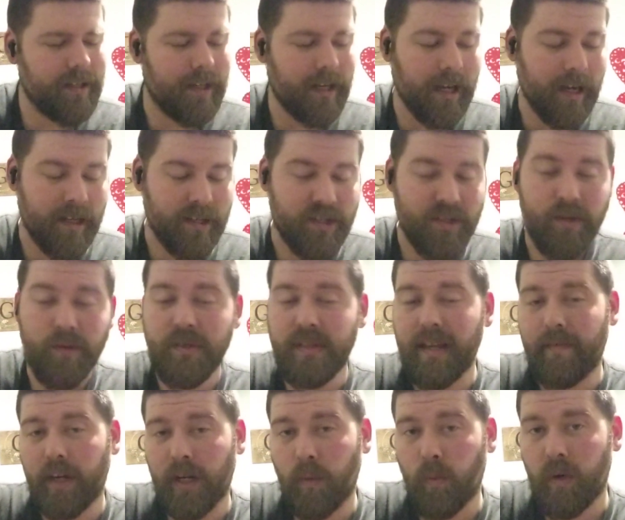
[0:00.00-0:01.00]

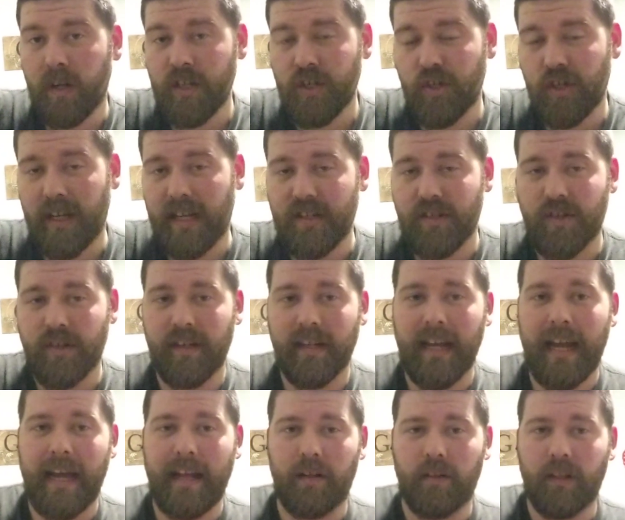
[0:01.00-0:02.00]
270 Winchester.
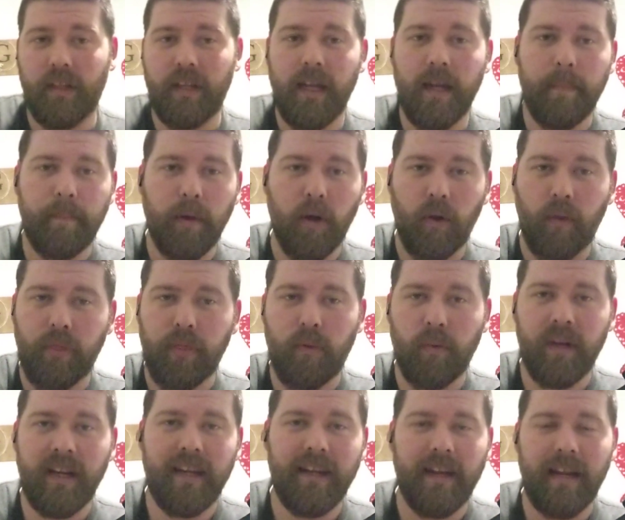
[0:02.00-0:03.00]
It had a Leopold
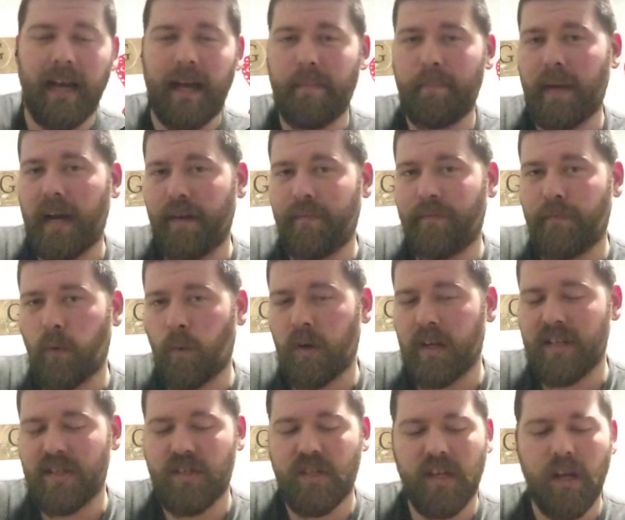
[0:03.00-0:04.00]
3 to
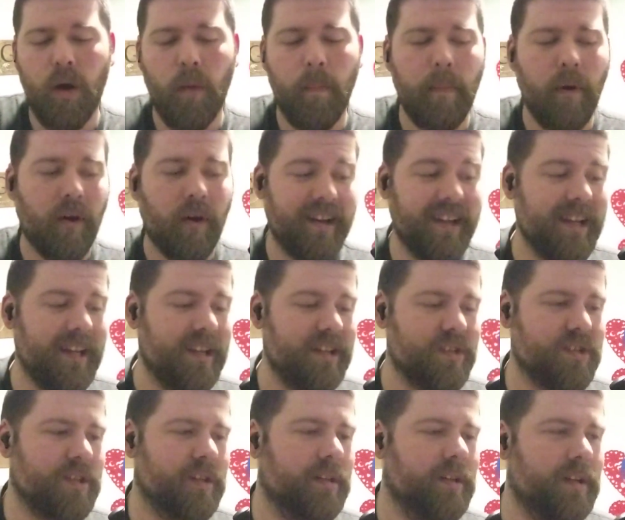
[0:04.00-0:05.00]
9x40 scope on
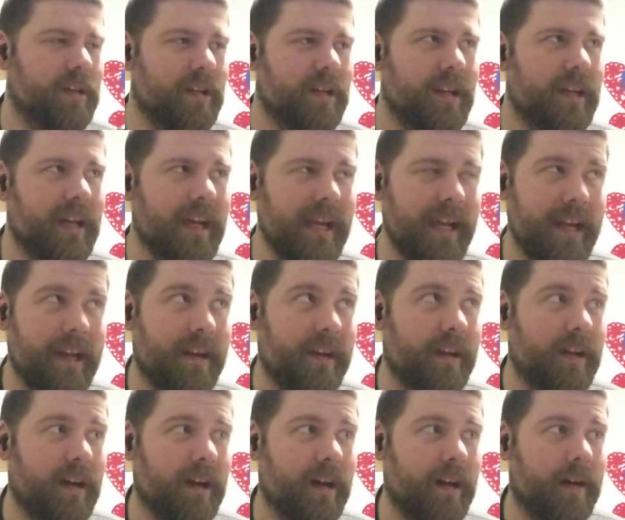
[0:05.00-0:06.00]
it.
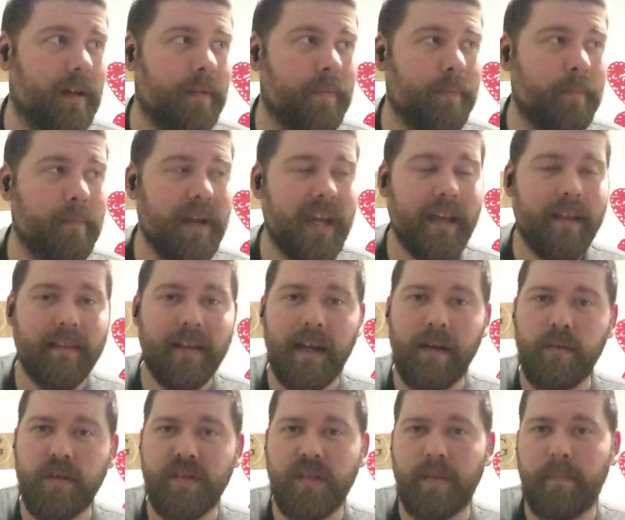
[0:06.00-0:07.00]
And man, that
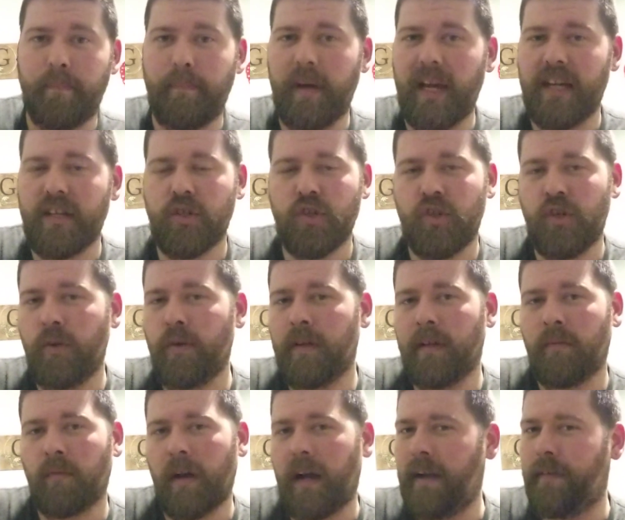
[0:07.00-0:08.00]
was the best
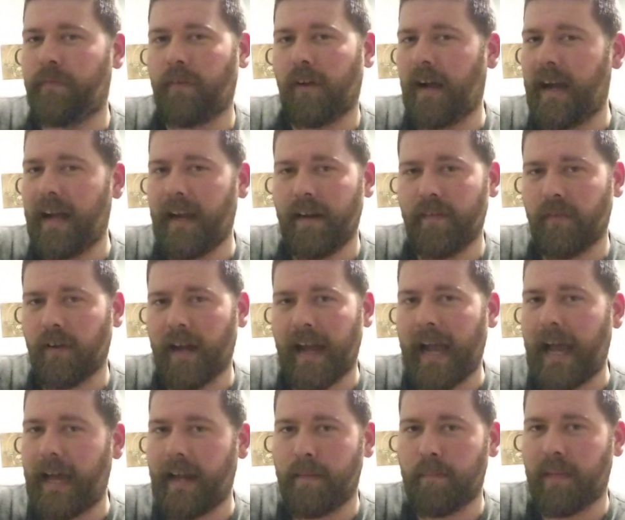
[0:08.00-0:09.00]
shooting rifle I ever
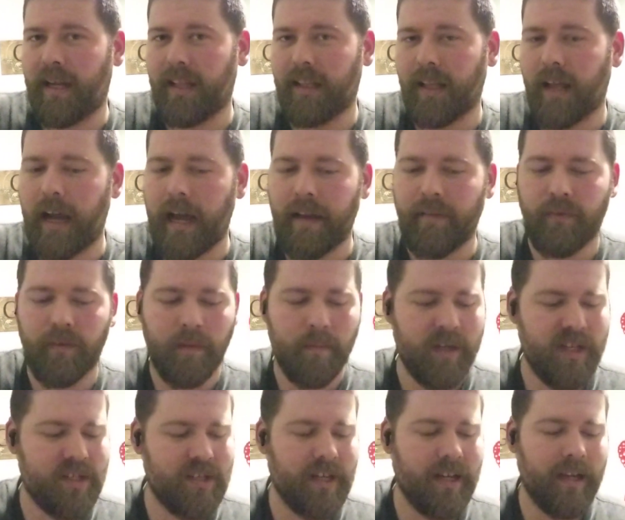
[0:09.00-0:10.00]
had in my life, let
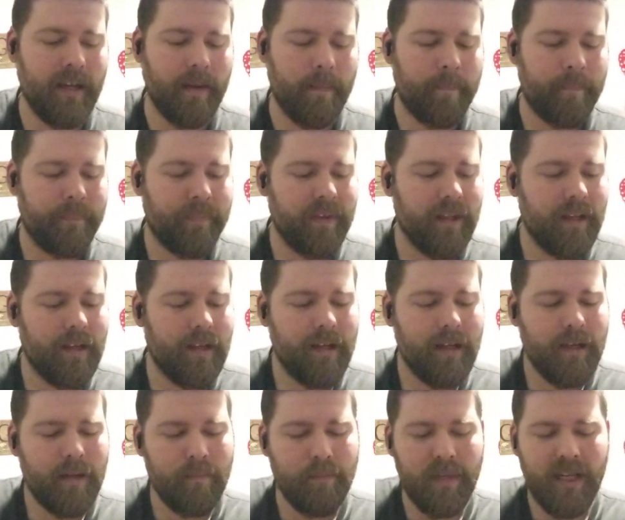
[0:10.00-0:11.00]
me tell you.
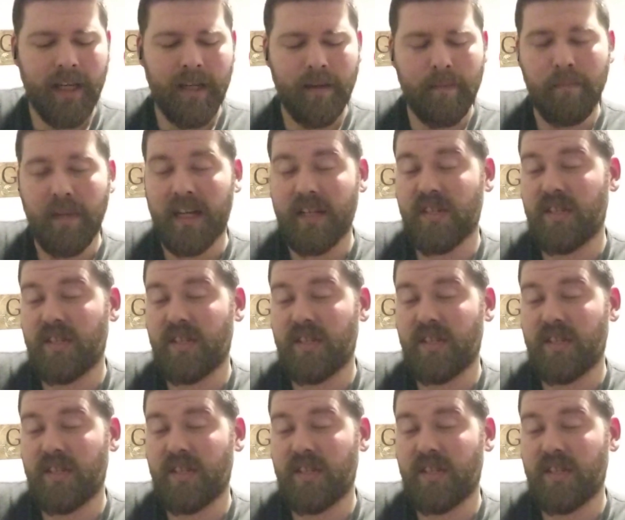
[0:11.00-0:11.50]
Me and my